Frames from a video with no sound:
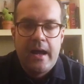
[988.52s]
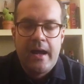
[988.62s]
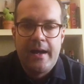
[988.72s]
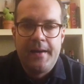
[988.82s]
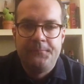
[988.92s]

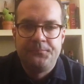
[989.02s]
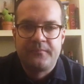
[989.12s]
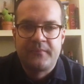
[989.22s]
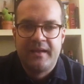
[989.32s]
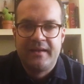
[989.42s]

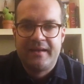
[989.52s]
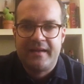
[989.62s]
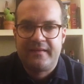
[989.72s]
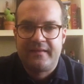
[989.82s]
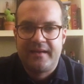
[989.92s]
Um,
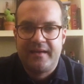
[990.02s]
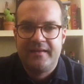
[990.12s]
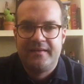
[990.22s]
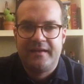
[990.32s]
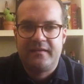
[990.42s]
that's,
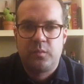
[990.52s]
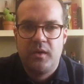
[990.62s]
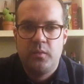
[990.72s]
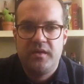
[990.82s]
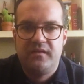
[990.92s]
that, that's
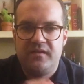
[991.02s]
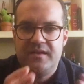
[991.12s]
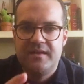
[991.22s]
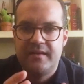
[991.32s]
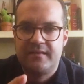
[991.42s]
when we
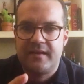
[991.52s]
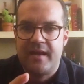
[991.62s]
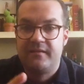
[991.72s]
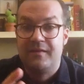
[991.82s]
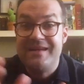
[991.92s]
see this
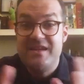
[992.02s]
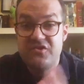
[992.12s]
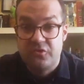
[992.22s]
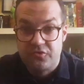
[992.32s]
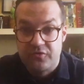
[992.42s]
as a
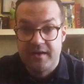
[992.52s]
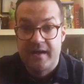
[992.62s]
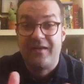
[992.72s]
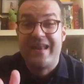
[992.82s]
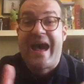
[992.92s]
leisure drink,
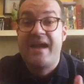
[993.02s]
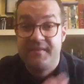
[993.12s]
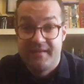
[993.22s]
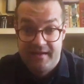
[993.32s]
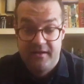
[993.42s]
a
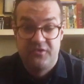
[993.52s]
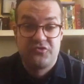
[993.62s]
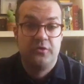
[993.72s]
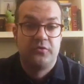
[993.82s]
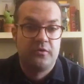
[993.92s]
lifestyle
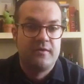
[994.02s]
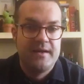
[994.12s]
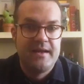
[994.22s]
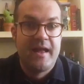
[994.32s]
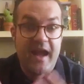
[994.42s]
choice
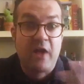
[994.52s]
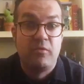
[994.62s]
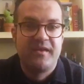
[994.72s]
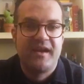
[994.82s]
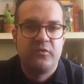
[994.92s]
already, like
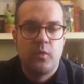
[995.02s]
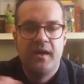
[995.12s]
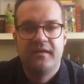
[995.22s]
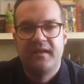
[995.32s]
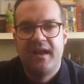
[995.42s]
aromatized
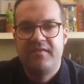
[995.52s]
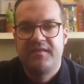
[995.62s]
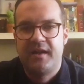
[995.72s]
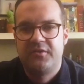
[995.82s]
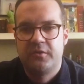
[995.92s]
wine was a
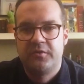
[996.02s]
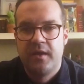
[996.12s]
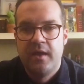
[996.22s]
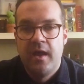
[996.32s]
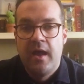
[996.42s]
lifestyle choice.
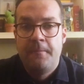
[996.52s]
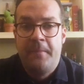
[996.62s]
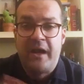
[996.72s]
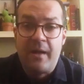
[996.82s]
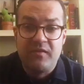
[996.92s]

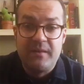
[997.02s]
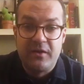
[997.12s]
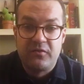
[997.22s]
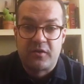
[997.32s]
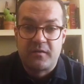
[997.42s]
But obviously
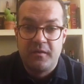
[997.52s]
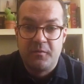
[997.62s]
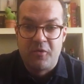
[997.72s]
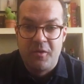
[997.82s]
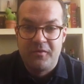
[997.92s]
because the
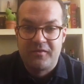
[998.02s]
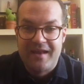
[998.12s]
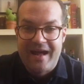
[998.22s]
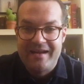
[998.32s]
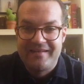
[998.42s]
Romans
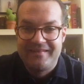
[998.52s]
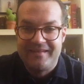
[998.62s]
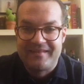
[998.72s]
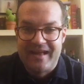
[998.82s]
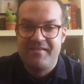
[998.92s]
liked
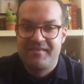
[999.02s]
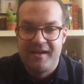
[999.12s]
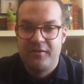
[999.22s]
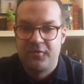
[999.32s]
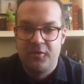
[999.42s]
this
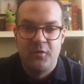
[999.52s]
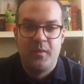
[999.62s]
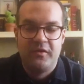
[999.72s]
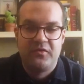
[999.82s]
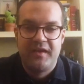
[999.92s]
lifestyle so
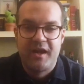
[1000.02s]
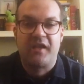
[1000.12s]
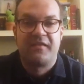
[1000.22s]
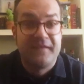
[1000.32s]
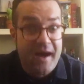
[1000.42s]
much, they
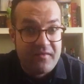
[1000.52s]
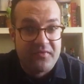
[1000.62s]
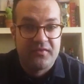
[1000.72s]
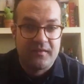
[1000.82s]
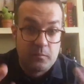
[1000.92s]
got
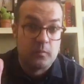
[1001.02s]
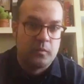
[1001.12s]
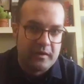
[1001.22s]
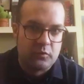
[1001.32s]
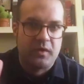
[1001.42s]
soft.
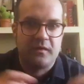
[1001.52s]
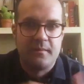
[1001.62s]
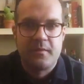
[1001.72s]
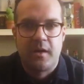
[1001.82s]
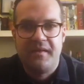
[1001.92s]
Well, that's what
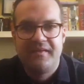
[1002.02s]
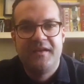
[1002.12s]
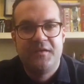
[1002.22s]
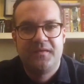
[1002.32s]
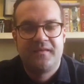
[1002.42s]
some
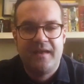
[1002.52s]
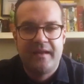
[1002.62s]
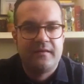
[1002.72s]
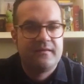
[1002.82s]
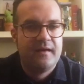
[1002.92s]
commentators said
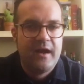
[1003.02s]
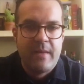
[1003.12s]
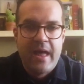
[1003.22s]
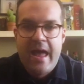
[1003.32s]
at the time.